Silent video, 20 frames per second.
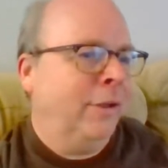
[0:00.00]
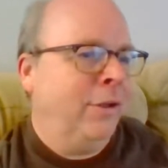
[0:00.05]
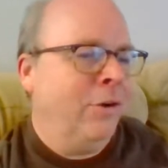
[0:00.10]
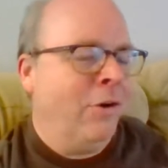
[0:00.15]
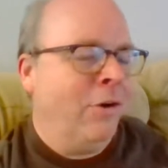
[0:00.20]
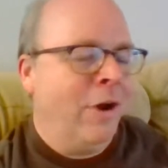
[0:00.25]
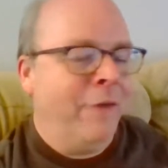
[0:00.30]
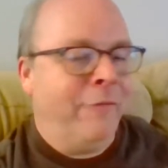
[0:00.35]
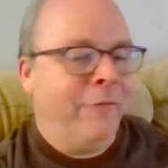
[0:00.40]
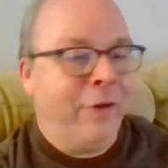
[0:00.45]

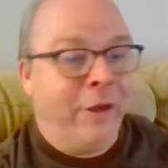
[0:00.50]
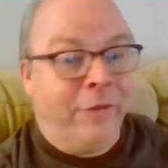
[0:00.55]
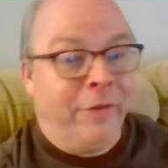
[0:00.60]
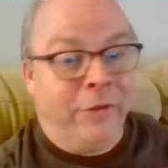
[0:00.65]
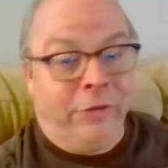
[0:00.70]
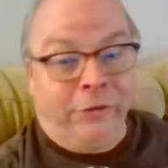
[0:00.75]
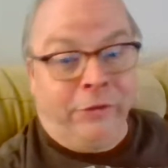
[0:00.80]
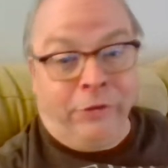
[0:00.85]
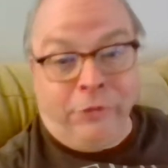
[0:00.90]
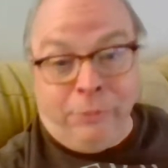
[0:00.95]
I've had
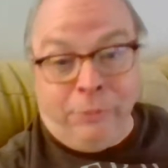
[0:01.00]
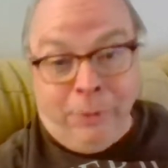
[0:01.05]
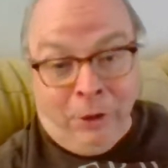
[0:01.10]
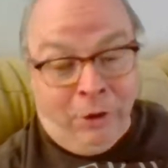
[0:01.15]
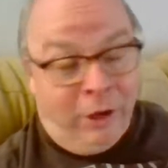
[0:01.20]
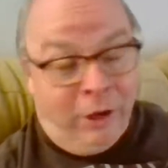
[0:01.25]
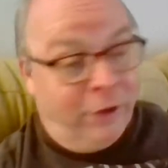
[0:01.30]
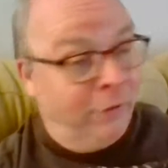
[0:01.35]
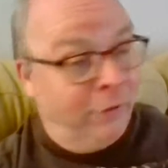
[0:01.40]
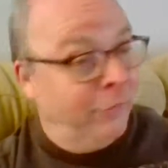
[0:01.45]
these
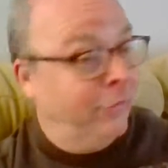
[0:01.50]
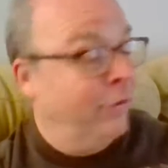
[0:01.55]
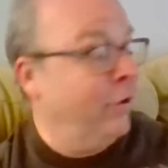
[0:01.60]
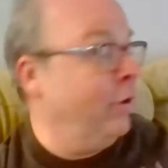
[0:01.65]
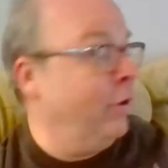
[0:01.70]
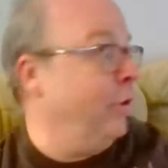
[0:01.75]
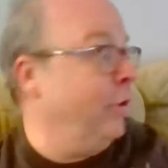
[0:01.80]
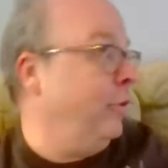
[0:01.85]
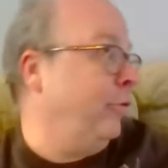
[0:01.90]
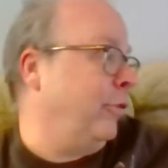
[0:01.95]

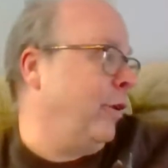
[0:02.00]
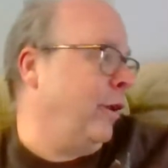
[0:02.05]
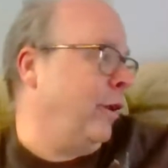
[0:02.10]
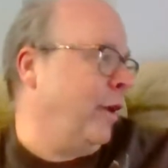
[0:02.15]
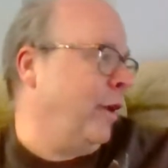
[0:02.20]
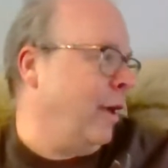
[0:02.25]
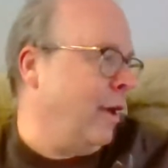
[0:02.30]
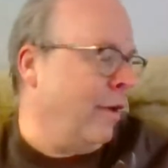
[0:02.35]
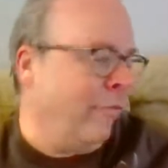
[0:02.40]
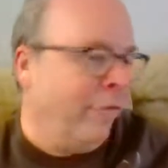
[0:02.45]
experiences, I
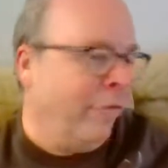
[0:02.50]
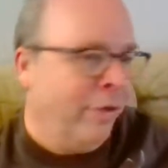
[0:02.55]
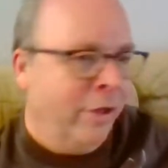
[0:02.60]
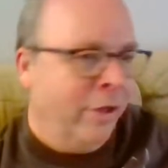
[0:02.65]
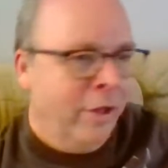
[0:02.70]
have,